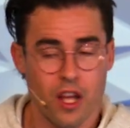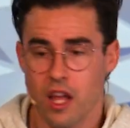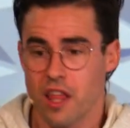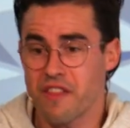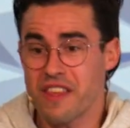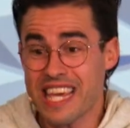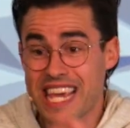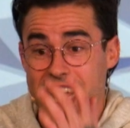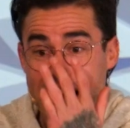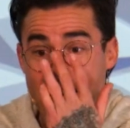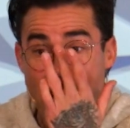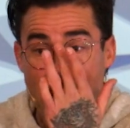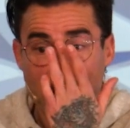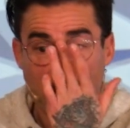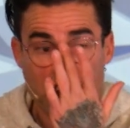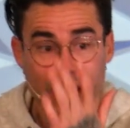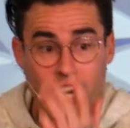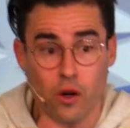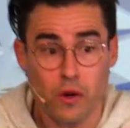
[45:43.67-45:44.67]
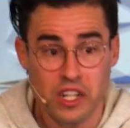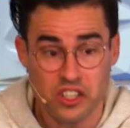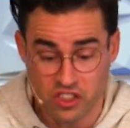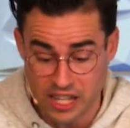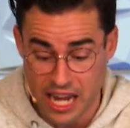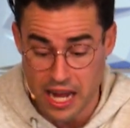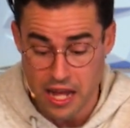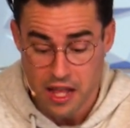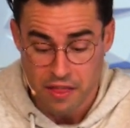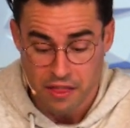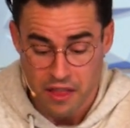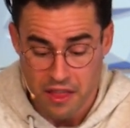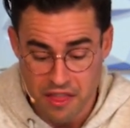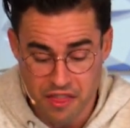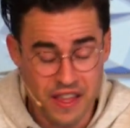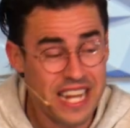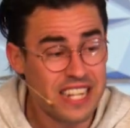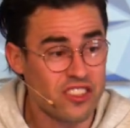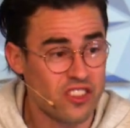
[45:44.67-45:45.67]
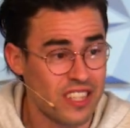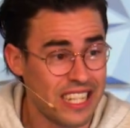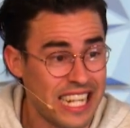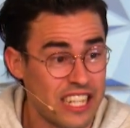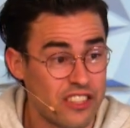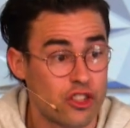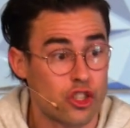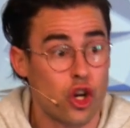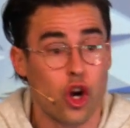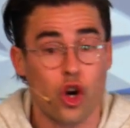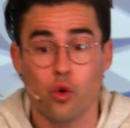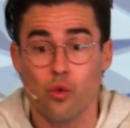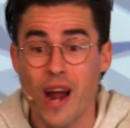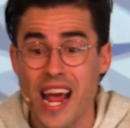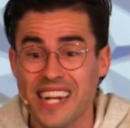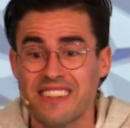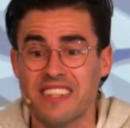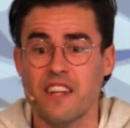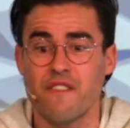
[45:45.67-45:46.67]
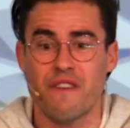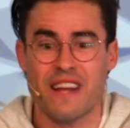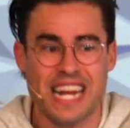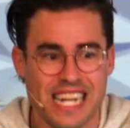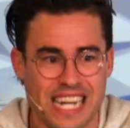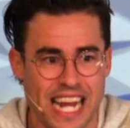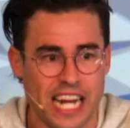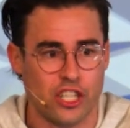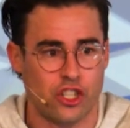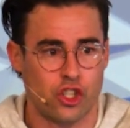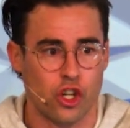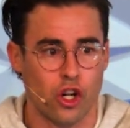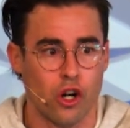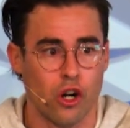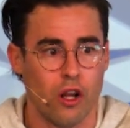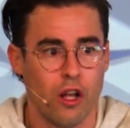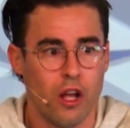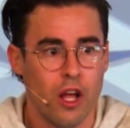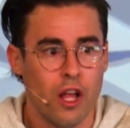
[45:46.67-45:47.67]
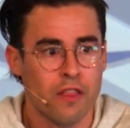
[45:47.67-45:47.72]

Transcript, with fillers: The egalitarians say this is corrective in nature.